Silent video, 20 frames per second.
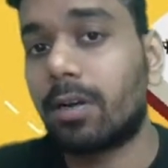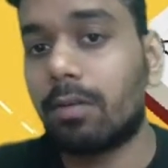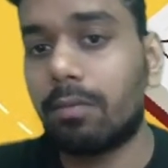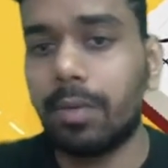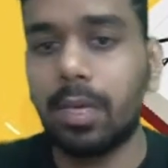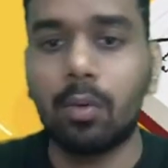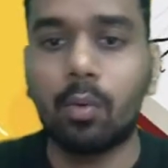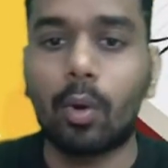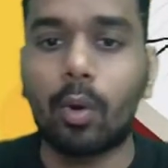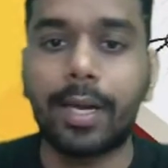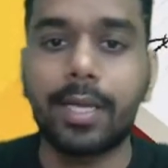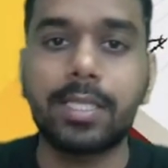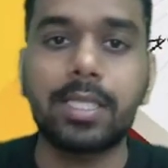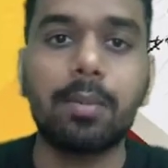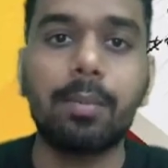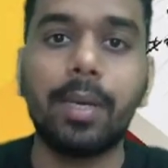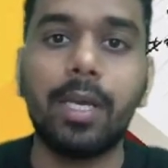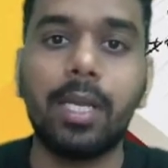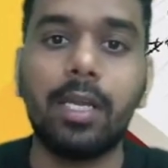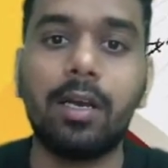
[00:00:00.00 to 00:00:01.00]
of B. What is the
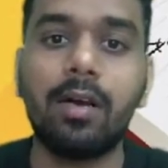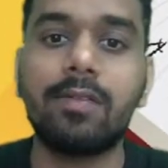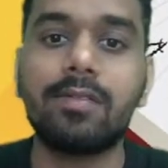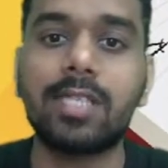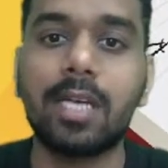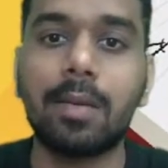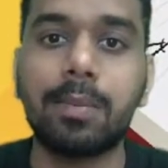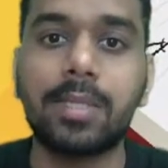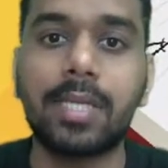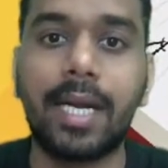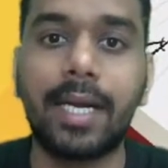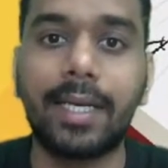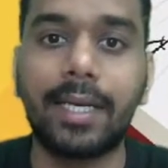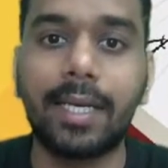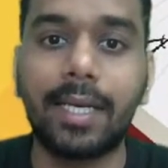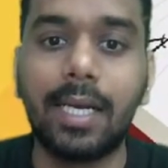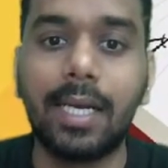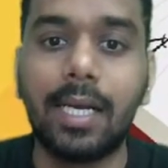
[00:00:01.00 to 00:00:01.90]
meaning of subset?